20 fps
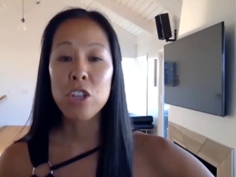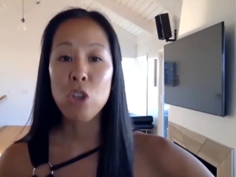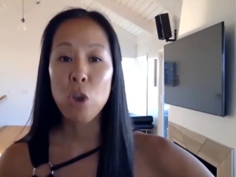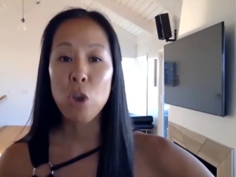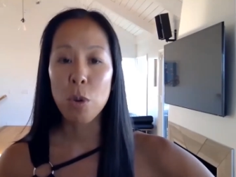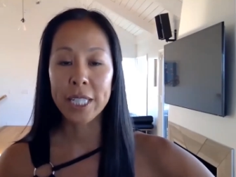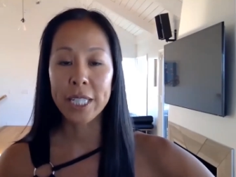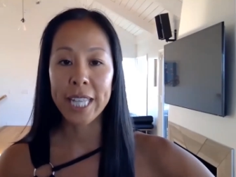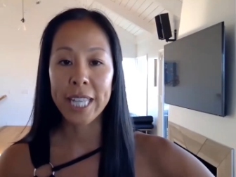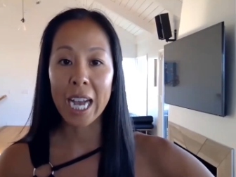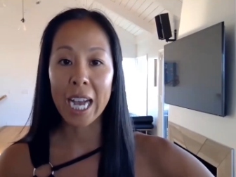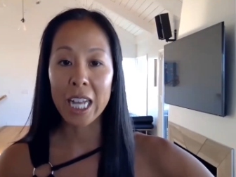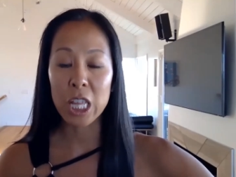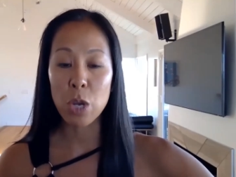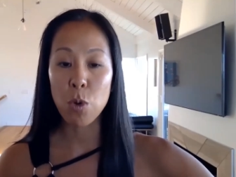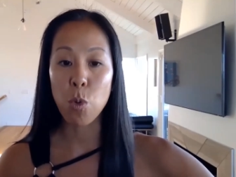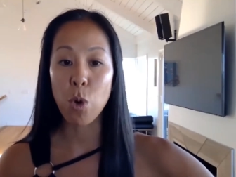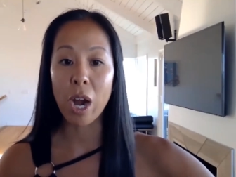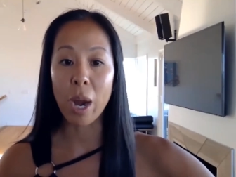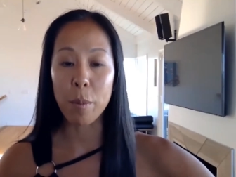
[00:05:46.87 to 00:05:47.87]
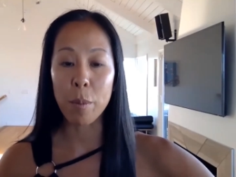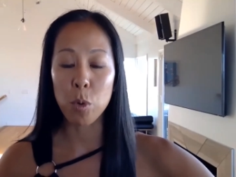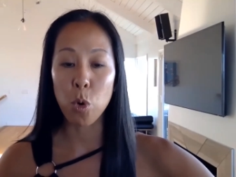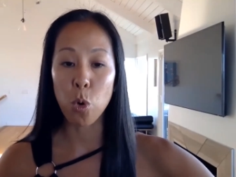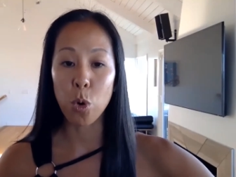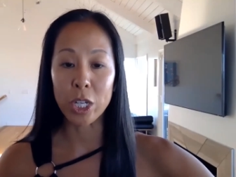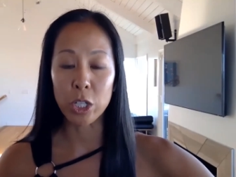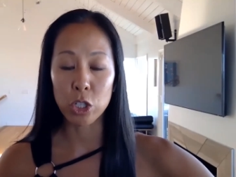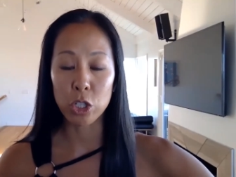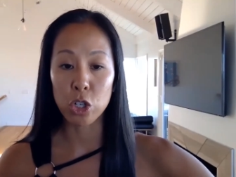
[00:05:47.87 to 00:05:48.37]
know exactly where I'm
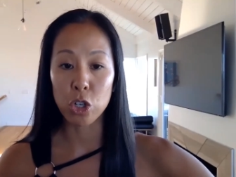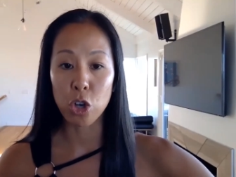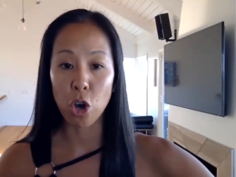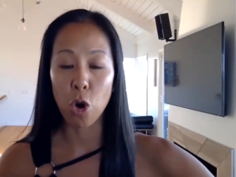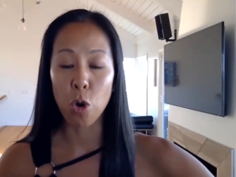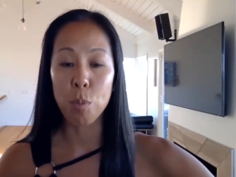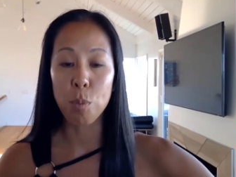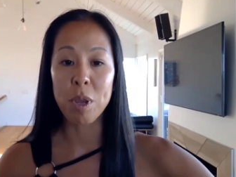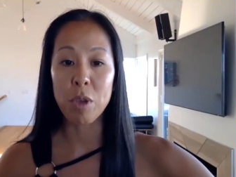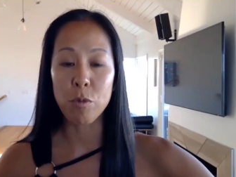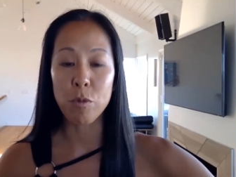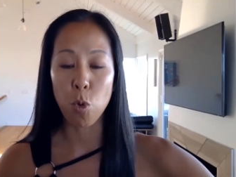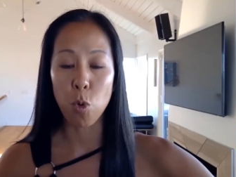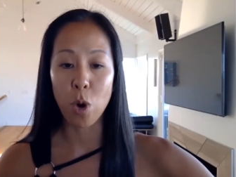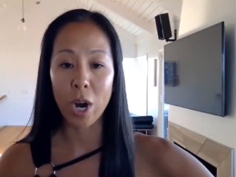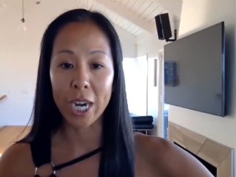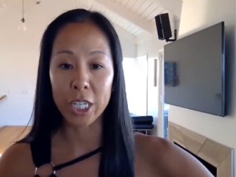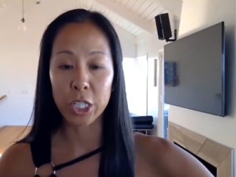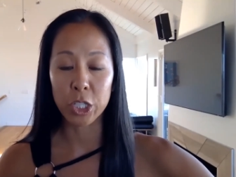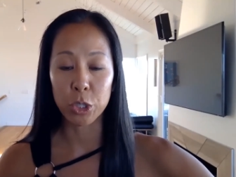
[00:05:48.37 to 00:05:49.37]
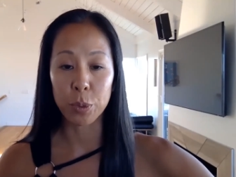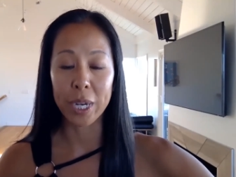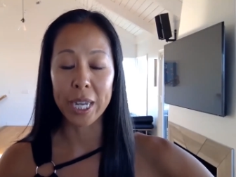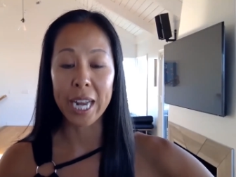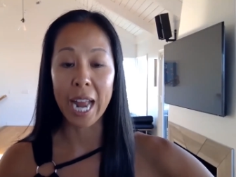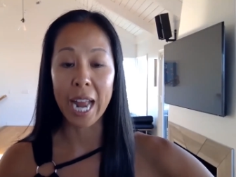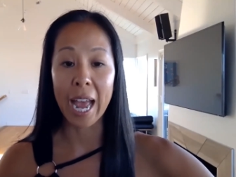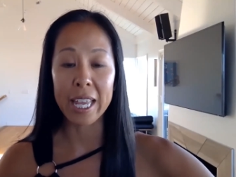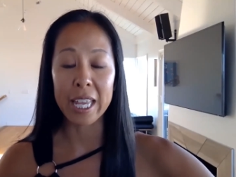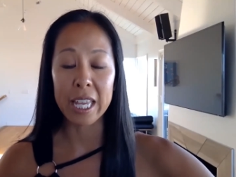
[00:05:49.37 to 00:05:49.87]
going to go before I do
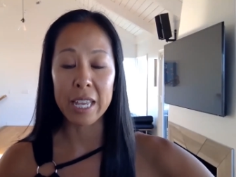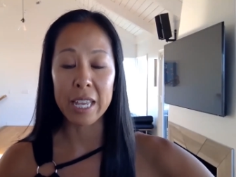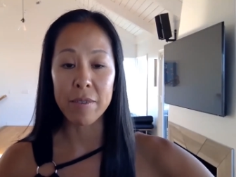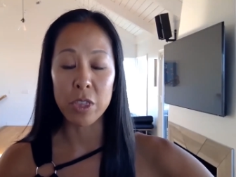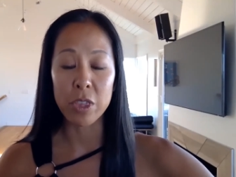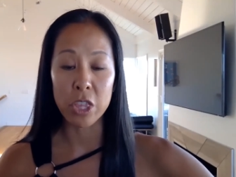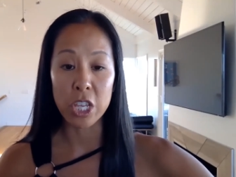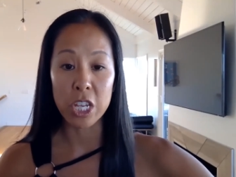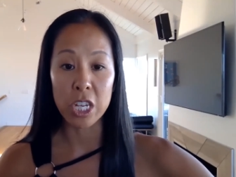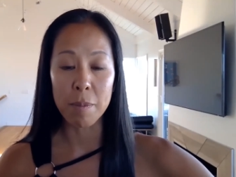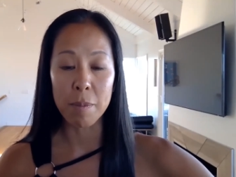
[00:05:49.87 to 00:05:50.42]
it. I even think